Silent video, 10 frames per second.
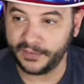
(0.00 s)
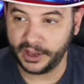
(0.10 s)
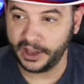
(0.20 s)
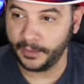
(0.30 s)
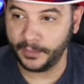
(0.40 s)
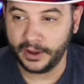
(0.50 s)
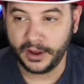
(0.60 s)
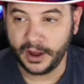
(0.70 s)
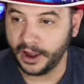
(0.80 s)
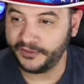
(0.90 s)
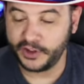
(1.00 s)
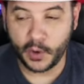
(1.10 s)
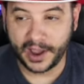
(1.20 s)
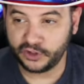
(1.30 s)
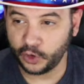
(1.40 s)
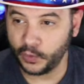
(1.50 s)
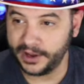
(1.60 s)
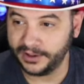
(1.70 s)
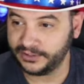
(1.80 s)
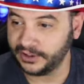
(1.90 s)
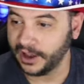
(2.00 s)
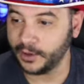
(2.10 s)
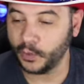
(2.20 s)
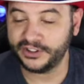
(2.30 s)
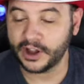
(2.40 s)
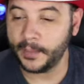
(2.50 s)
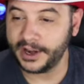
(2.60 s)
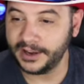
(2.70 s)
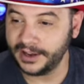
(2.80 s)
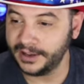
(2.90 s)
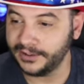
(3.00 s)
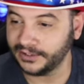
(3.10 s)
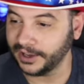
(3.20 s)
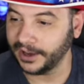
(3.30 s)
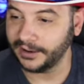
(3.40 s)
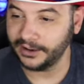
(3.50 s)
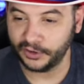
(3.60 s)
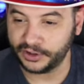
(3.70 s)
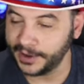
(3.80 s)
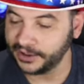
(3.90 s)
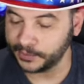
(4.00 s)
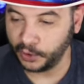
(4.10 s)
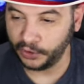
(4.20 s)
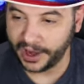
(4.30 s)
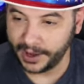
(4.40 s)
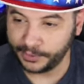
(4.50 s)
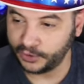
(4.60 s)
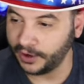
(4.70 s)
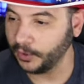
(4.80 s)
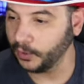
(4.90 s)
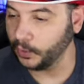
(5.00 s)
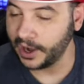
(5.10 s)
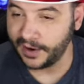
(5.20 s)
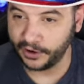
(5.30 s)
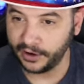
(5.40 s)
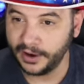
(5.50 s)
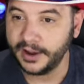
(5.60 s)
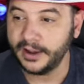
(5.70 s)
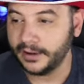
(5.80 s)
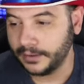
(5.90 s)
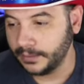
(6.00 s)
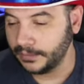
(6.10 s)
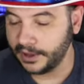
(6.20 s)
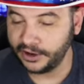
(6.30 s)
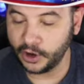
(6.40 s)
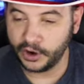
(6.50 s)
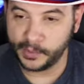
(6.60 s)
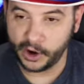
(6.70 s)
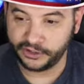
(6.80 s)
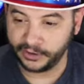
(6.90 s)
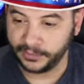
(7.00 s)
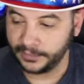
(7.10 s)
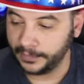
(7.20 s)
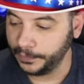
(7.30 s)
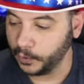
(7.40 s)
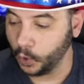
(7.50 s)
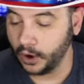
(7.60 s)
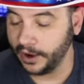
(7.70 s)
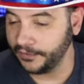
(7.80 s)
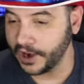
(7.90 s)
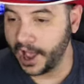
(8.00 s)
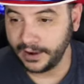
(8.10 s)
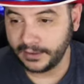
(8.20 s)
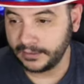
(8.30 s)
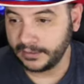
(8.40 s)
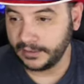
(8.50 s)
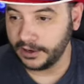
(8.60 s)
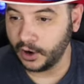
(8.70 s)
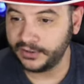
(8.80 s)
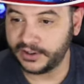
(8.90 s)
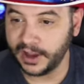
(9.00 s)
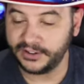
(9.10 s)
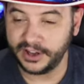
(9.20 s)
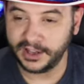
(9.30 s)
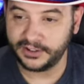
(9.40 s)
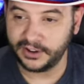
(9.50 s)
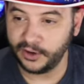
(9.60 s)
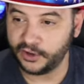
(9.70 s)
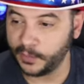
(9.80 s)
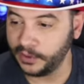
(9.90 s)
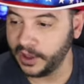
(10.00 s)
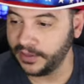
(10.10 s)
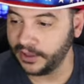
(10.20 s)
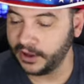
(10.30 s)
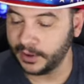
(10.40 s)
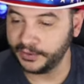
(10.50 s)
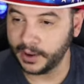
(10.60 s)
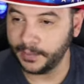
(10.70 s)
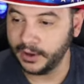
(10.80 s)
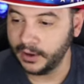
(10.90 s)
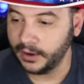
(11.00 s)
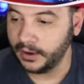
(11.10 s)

to giving him a few extra weeks, and then when somebody needs, like, uh, you know, somebody has a pulled hamstring or whatever, then you go to the Martian. Or if not, you know, he stays and he gets a year in AAA and then comes up